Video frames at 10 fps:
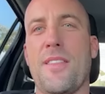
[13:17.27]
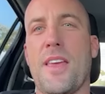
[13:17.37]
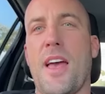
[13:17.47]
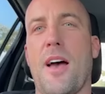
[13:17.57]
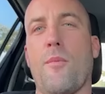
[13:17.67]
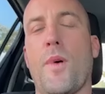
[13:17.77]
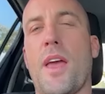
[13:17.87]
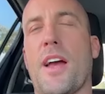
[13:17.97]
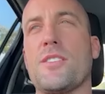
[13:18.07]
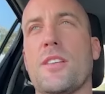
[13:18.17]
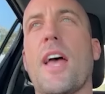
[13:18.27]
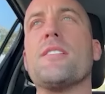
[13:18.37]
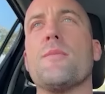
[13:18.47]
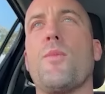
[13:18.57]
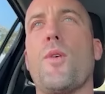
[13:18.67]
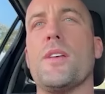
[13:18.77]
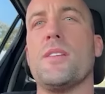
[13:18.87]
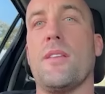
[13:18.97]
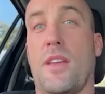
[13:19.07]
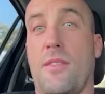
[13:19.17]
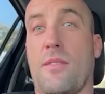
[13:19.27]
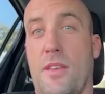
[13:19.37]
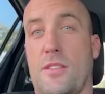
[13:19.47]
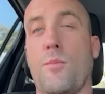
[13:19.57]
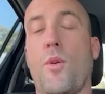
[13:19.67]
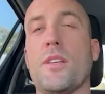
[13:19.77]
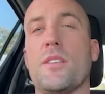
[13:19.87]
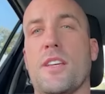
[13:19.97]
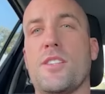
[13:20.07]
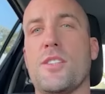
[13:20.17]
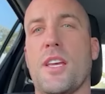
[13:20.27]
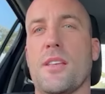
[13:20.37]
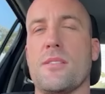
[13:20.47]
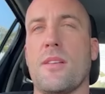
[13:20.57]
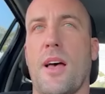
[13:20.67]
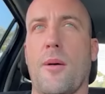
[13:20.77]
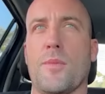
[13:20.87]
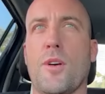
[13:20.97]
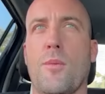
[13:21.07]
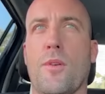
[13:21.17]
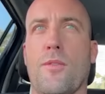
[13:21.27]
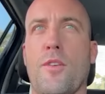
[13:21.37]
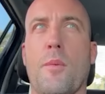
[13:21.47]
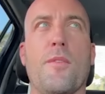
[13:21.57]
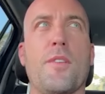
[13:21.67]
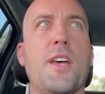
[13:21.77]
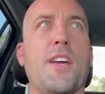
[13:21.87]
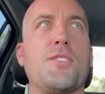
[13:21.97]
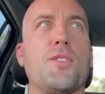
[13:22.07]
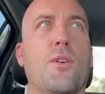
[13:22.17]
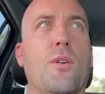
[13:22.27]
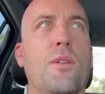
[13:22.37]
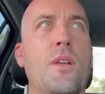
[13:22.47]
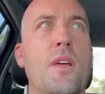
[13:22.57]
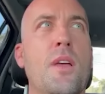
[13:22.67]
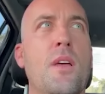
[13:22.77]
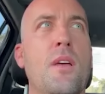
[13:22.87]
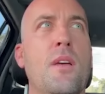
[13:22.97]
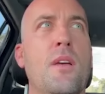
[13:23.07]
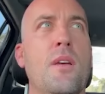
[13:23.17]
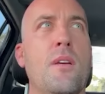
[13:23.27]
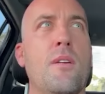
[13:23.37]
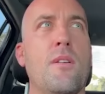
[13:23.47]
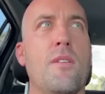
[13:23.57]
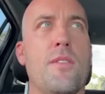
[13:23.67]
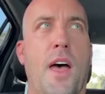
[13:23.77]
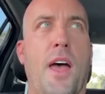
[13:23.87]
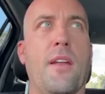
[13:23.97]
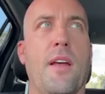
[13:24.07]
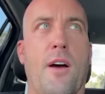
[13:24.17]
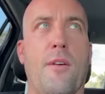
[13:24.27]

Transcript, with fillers: We actually had some boys there's some boys in this year's Topwater Film Invitational that